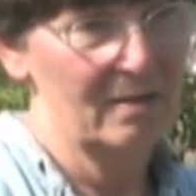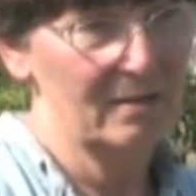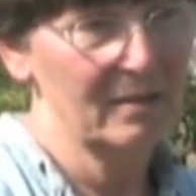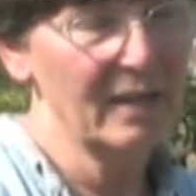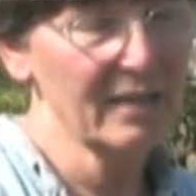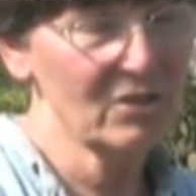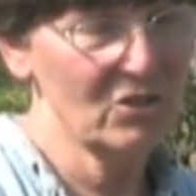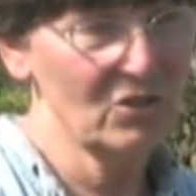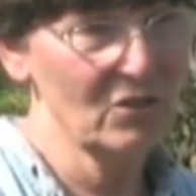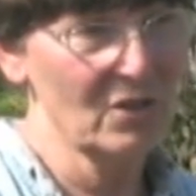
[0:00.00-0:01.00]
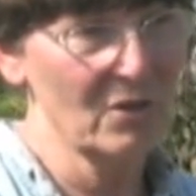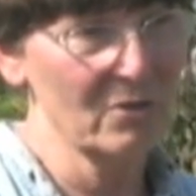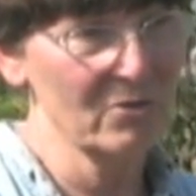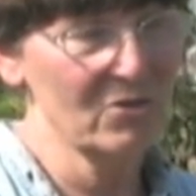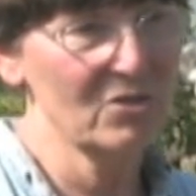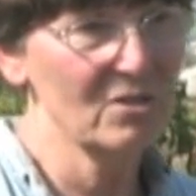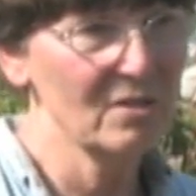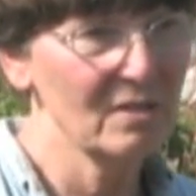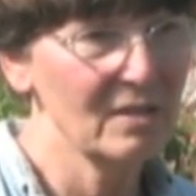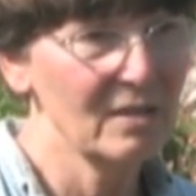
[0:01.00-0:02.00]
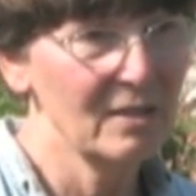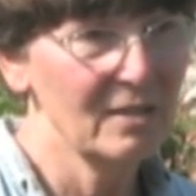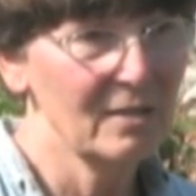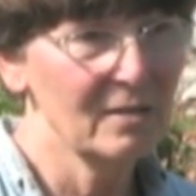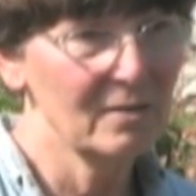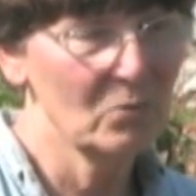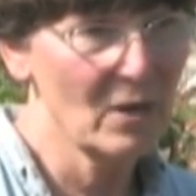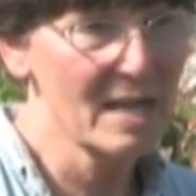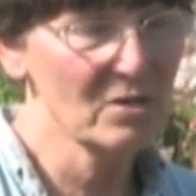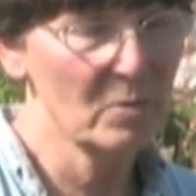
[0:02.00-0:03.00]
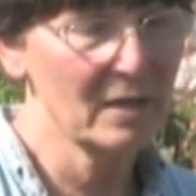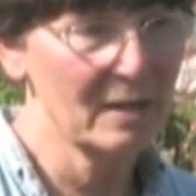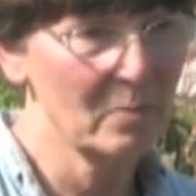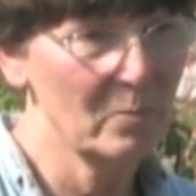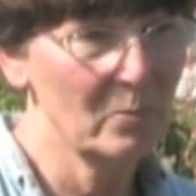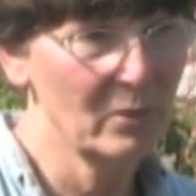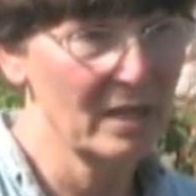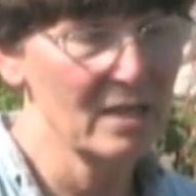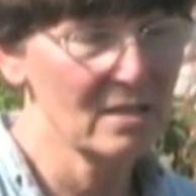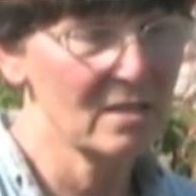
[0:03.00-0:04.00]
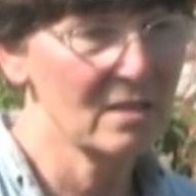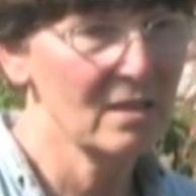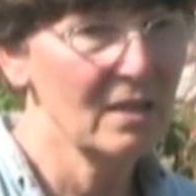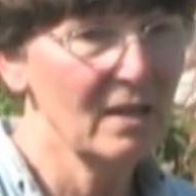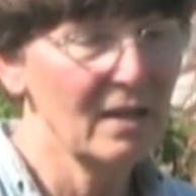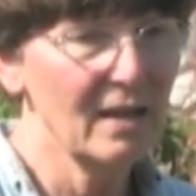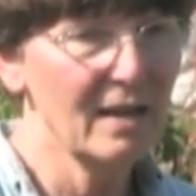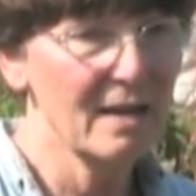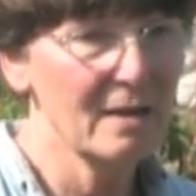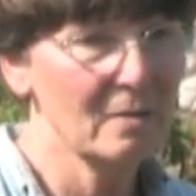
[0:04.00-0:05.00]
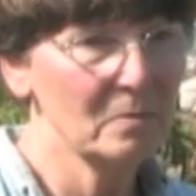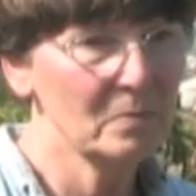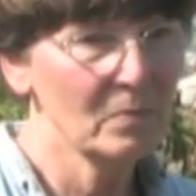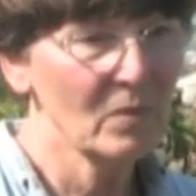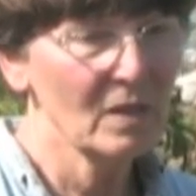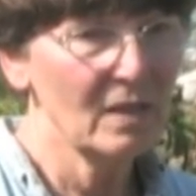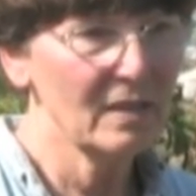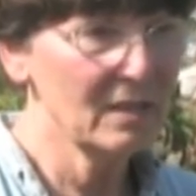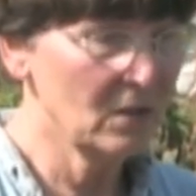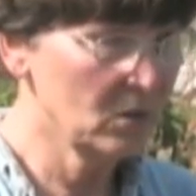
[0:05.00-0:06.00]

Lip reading: next to those raspberry plants. And then low